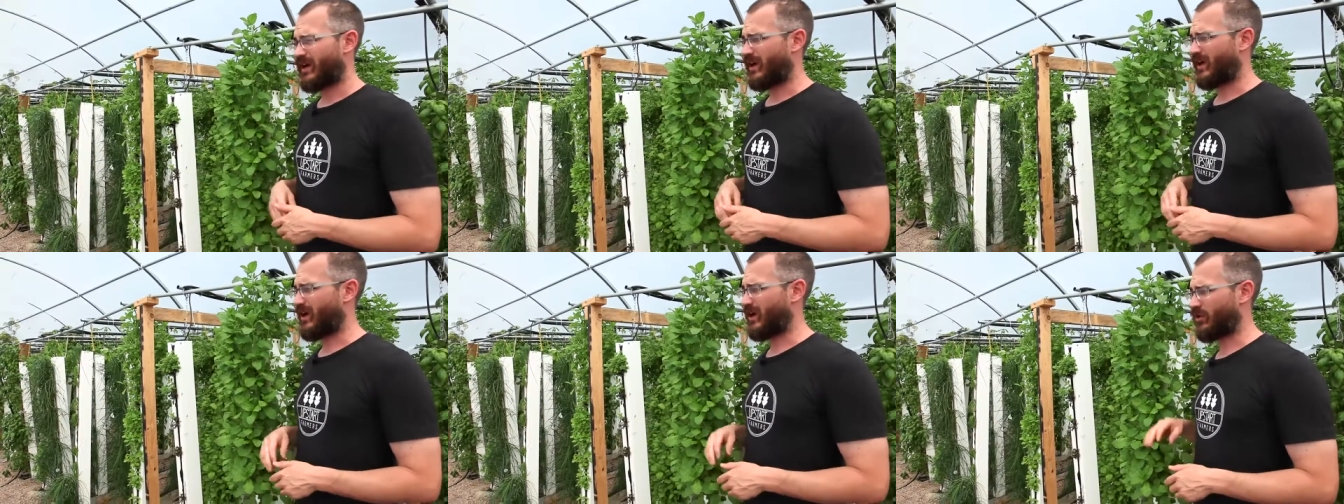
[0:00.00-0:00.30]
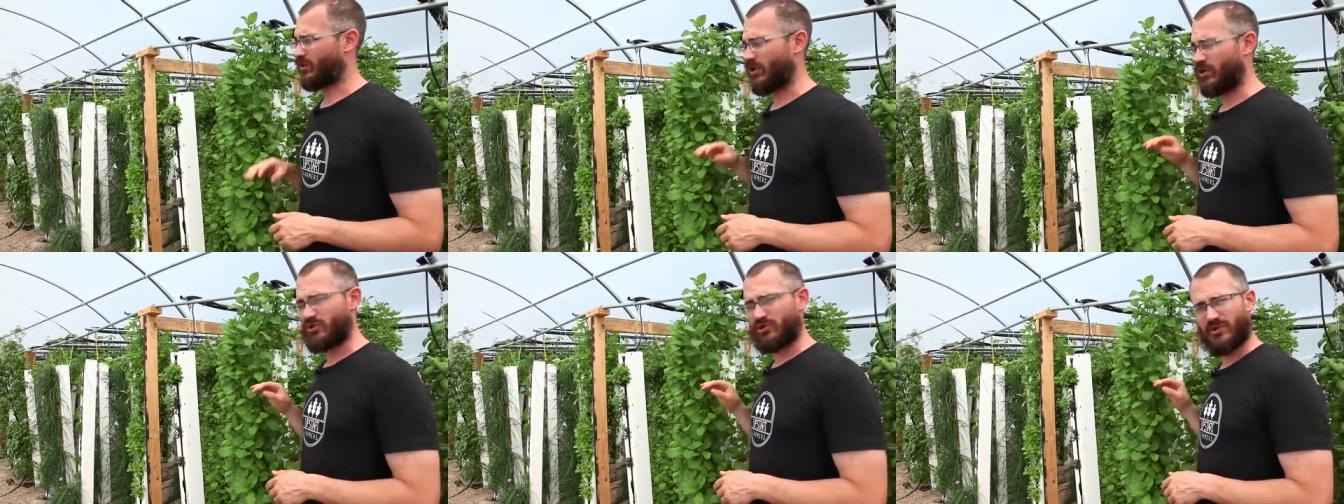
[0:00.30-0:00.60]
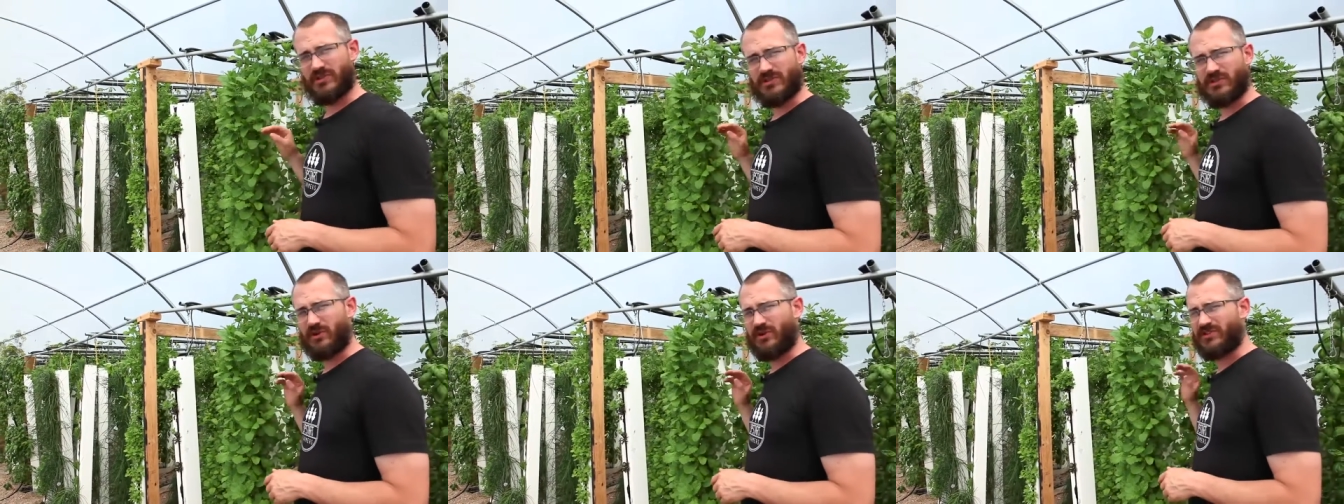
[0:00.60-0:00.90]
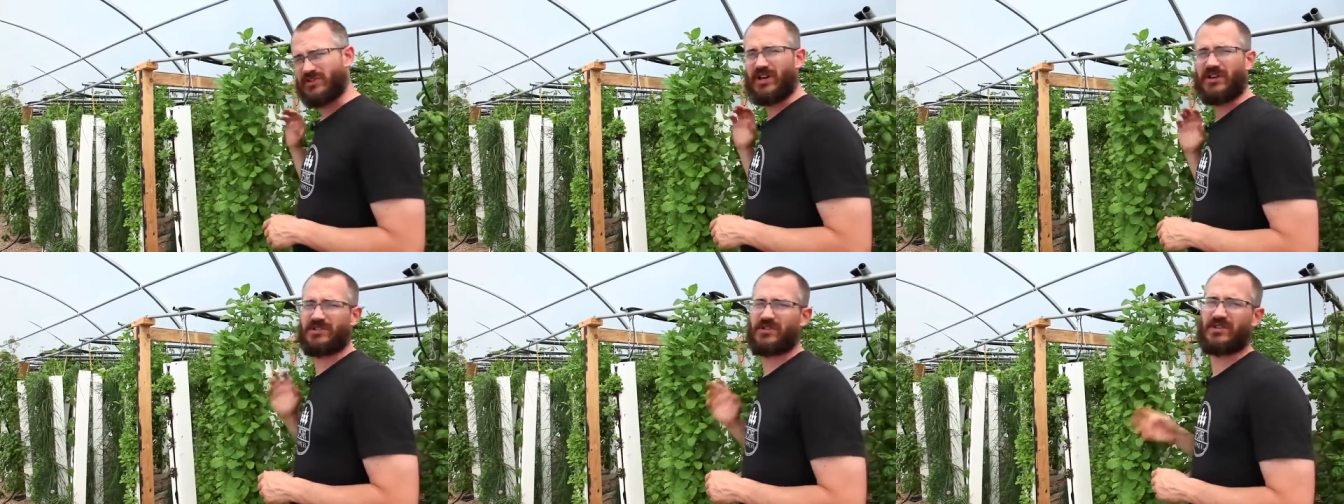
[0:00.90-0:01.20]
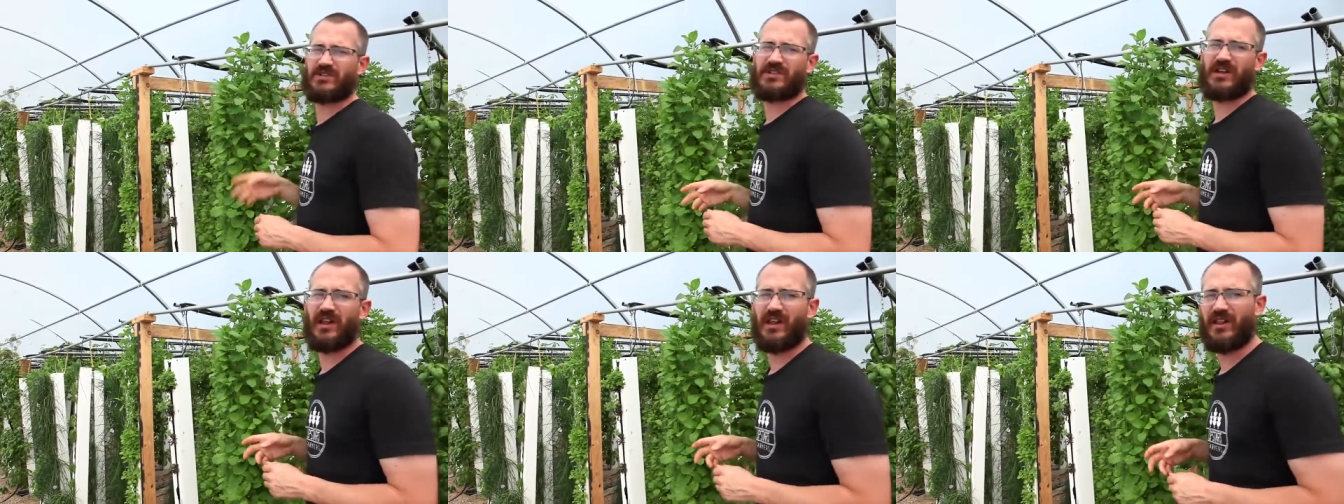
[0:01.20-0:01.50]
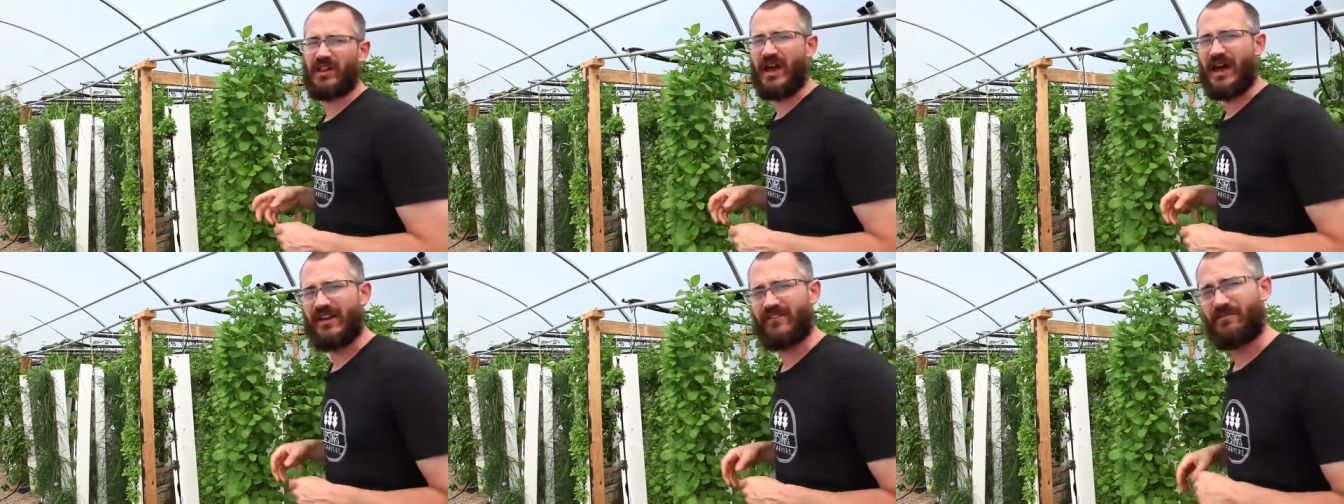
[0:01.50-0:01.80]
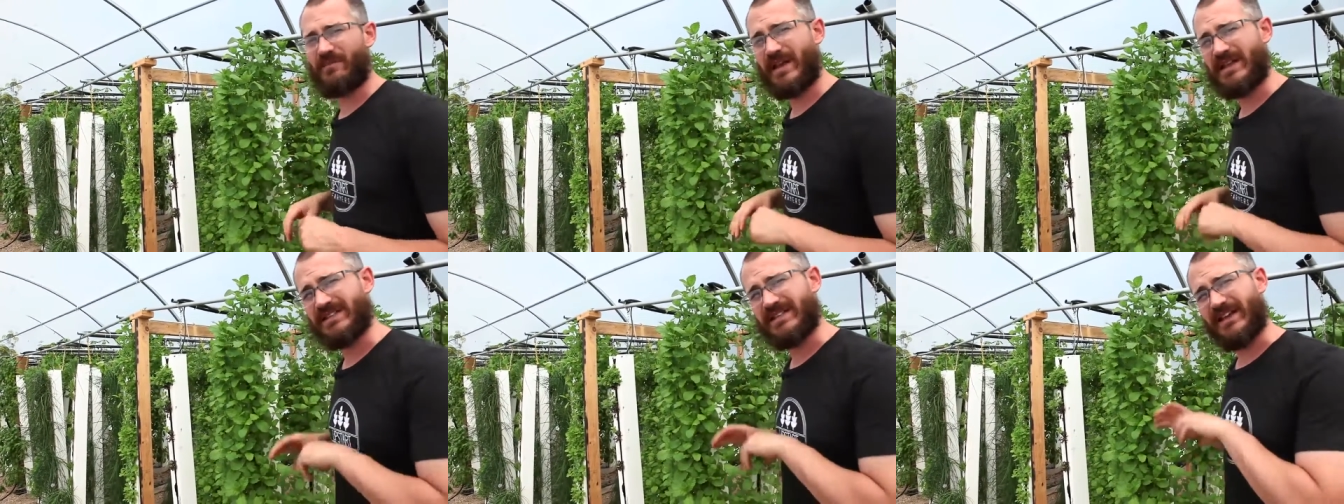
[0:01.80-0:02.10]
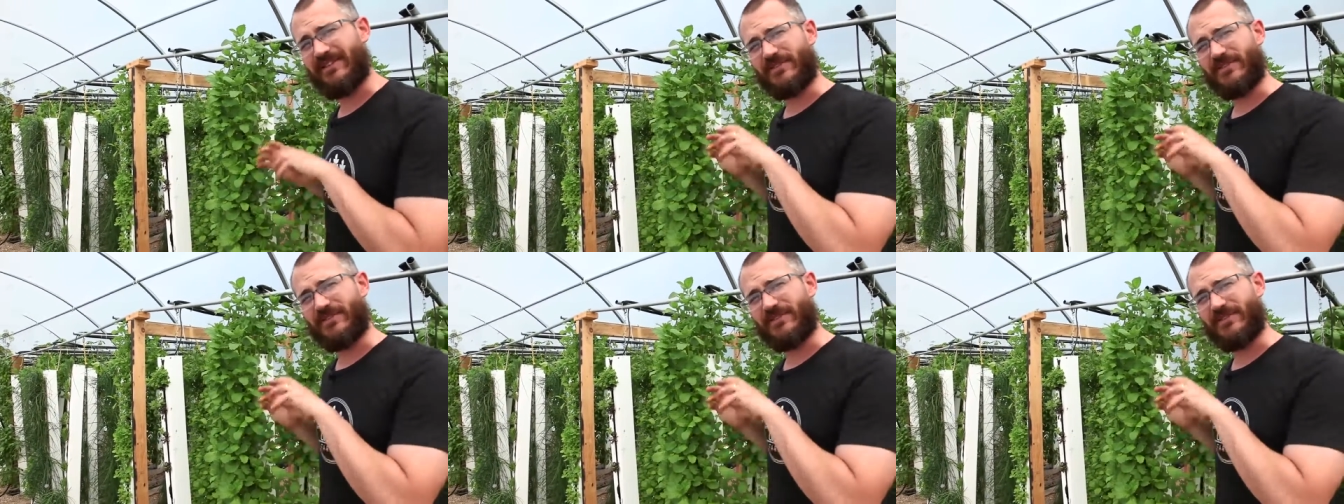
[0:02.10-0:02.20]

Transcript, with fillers: Uh, grocery stores also sell a lot of mint.